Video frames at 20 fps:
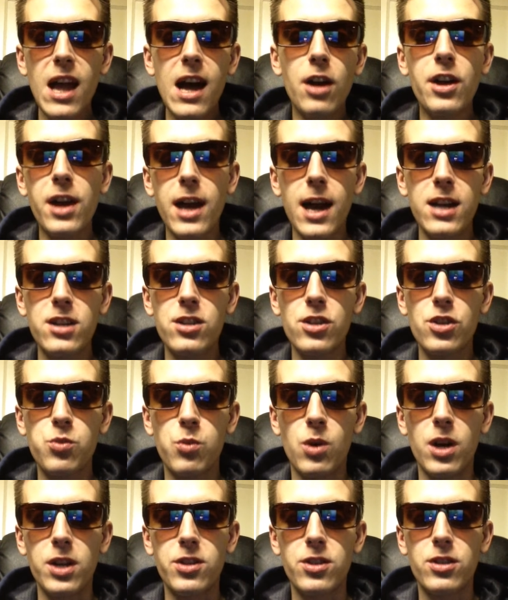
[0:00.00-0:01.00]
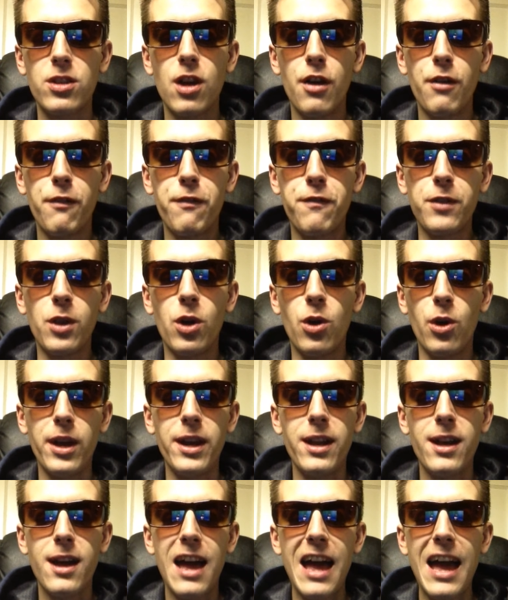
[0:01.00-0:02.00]
okay, I just watched
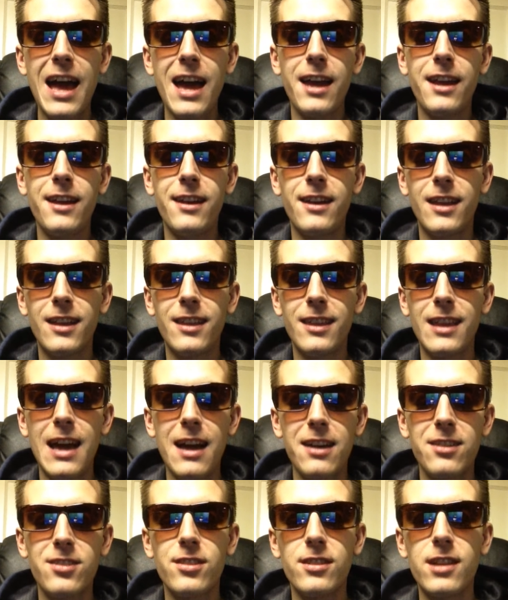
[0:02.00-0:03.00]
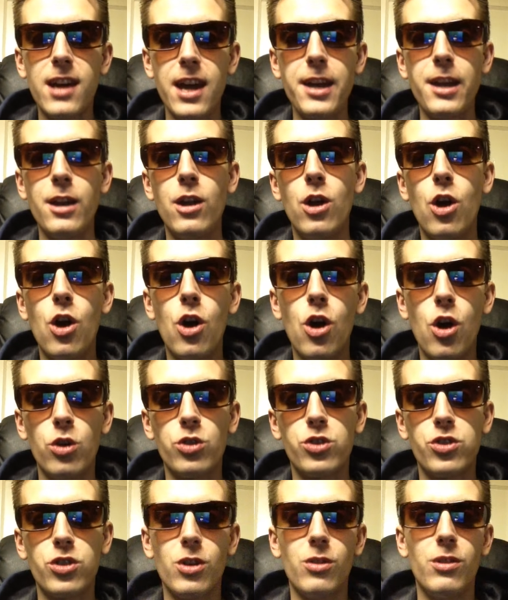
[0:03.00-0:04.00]
Floyd Hatton last night
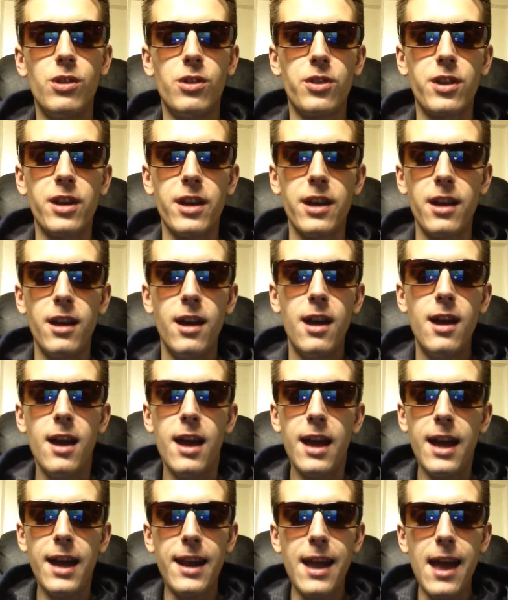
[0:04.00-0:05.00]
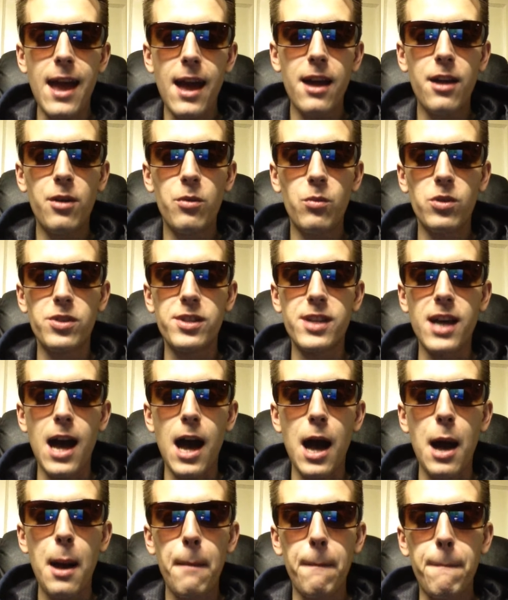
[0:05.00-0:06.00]
also, okay? And Hatton was
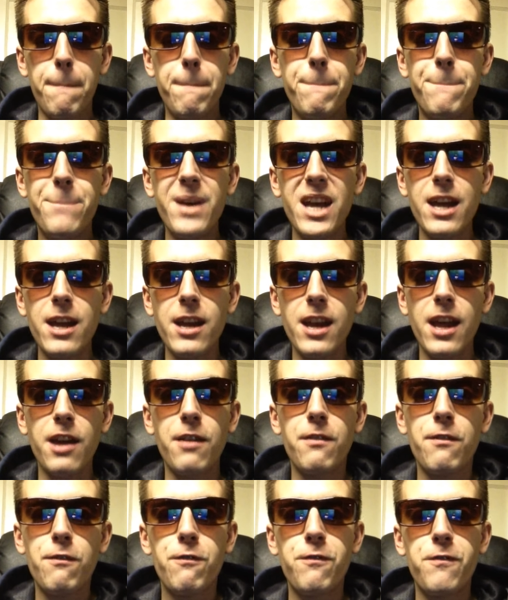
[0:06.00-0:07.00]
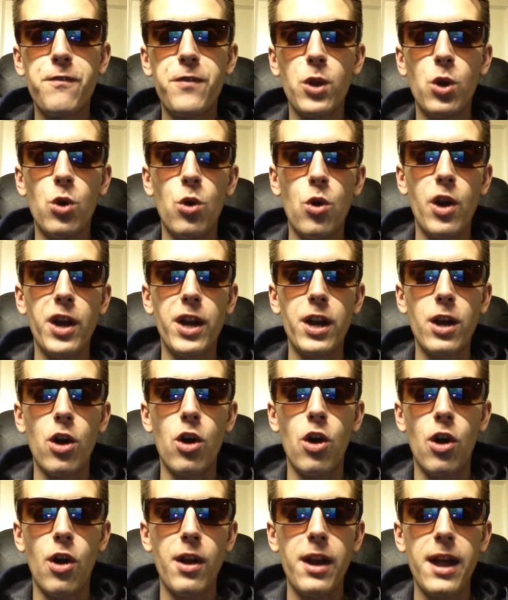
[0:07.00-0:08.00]
uh, beating Floyd
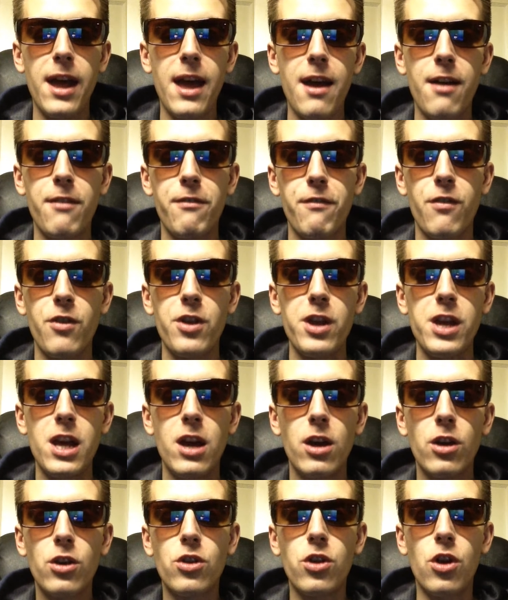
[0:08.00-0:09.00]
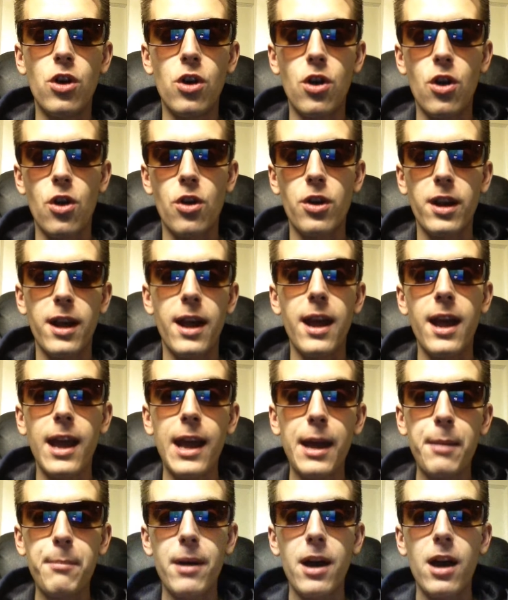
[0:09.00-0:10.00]
on every card
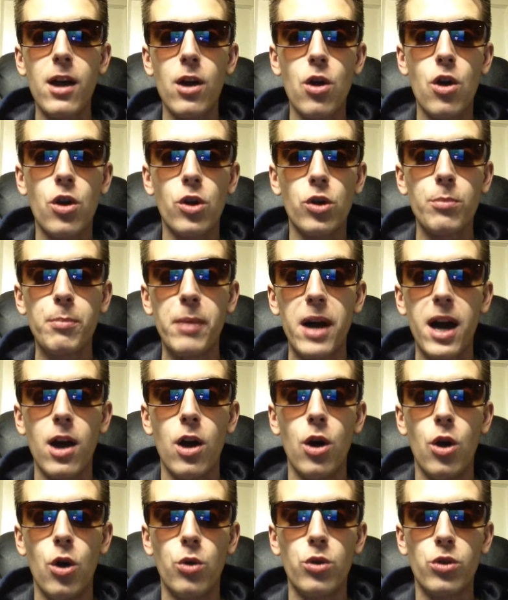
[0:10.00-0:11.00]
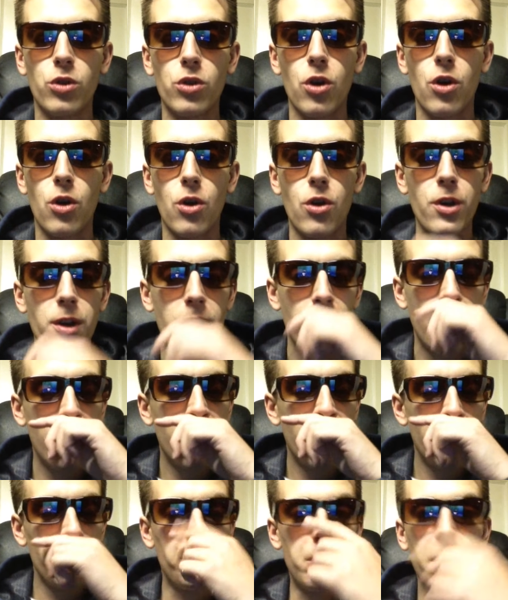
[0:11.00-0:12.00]
and my own, my own card,
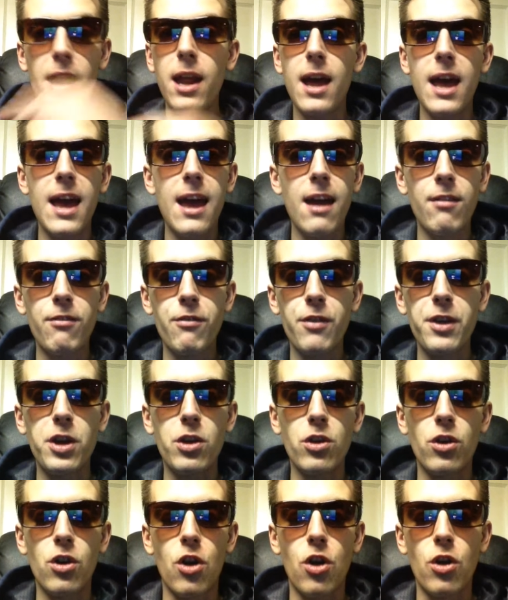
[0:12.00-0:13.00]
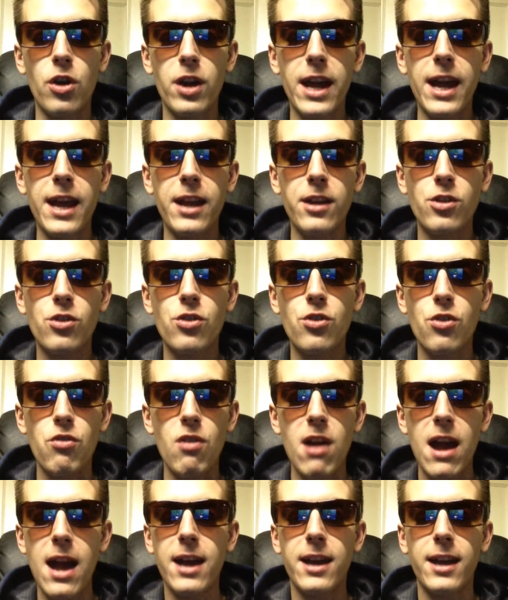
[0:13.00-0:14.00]
but every card and
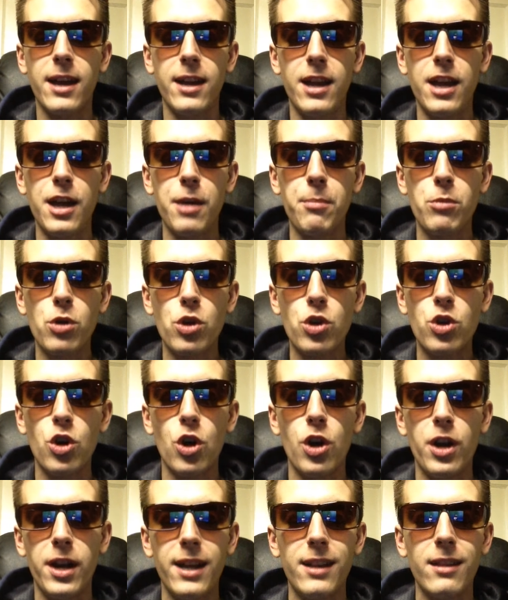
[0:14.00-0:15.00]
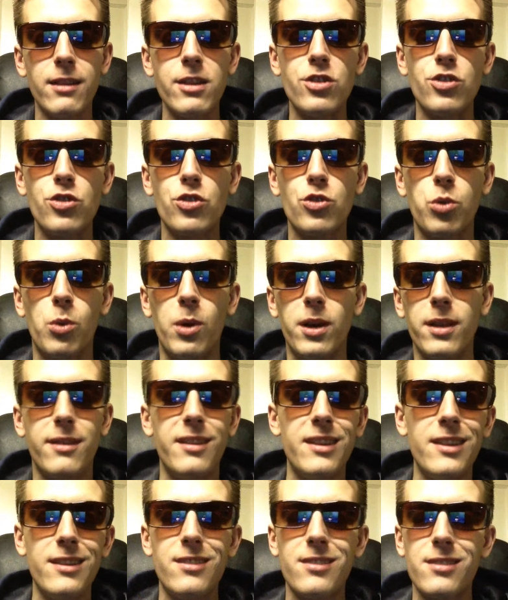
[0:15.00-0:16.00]
cracking him good at least
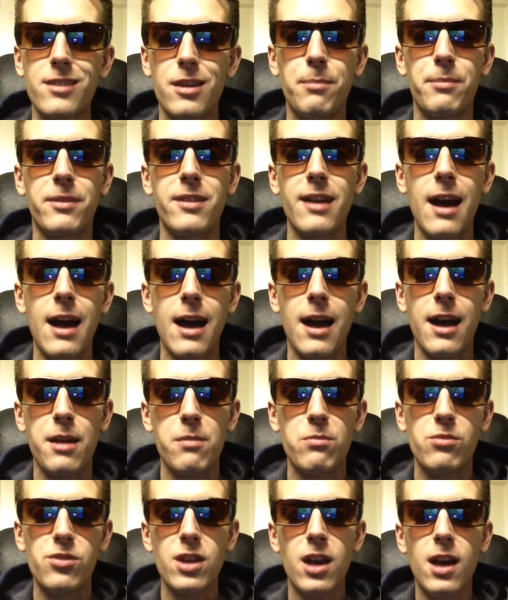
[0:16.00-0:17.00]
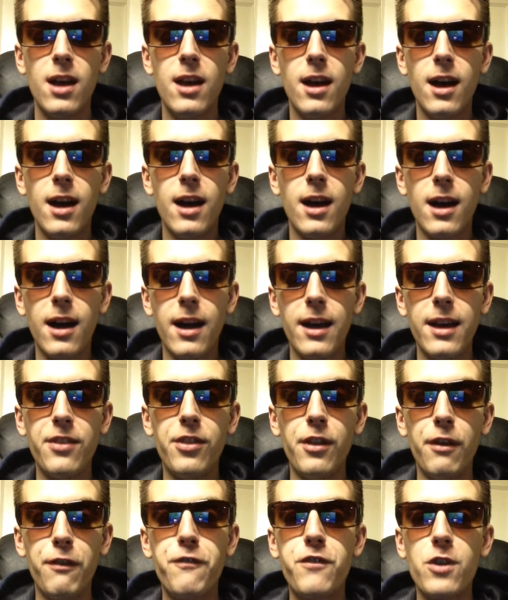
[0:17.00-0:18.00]
20 sometimes uh,
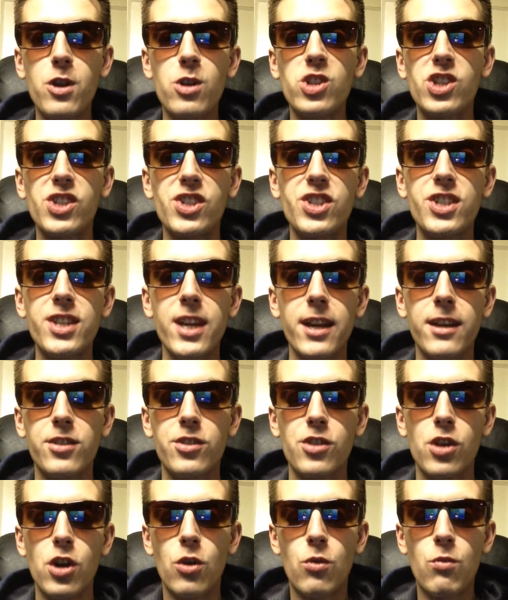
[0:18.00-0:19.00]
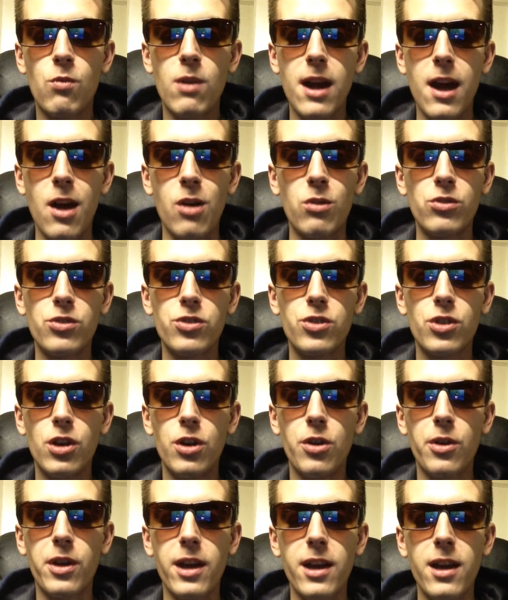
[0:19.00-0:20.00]
in the first six rounds,
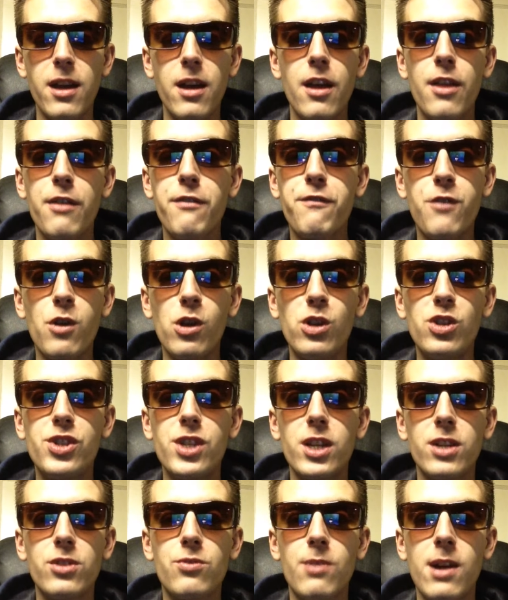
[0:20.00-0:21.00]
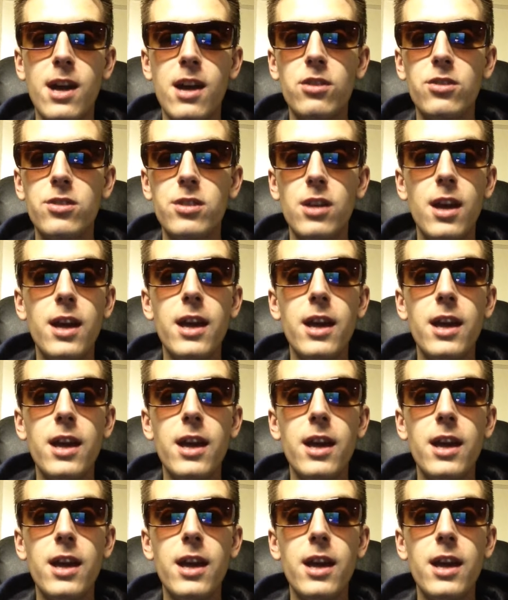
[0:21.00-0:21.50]
okay? First six rounds,